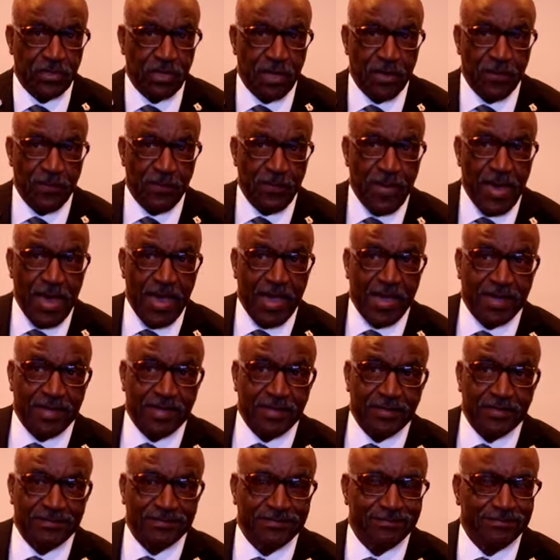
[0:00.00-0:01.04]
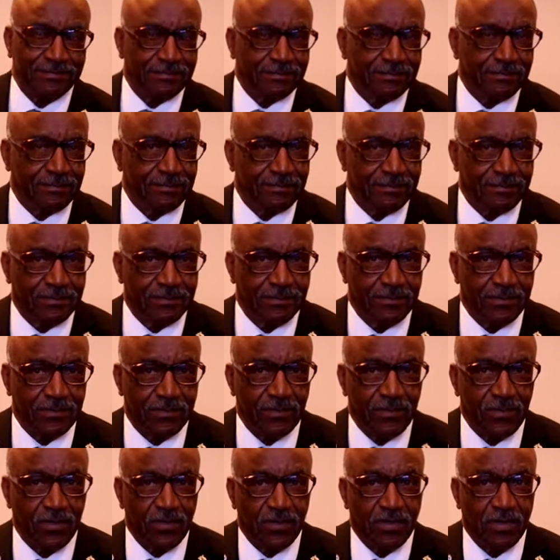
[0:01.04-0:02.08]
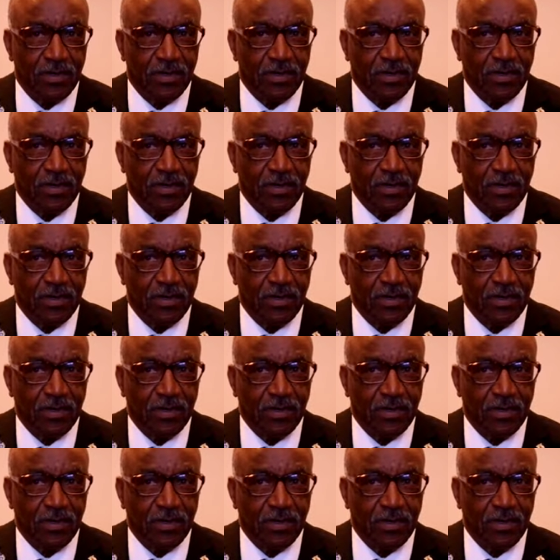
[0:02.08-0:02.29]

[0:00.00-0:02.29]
ship to come back. Okay.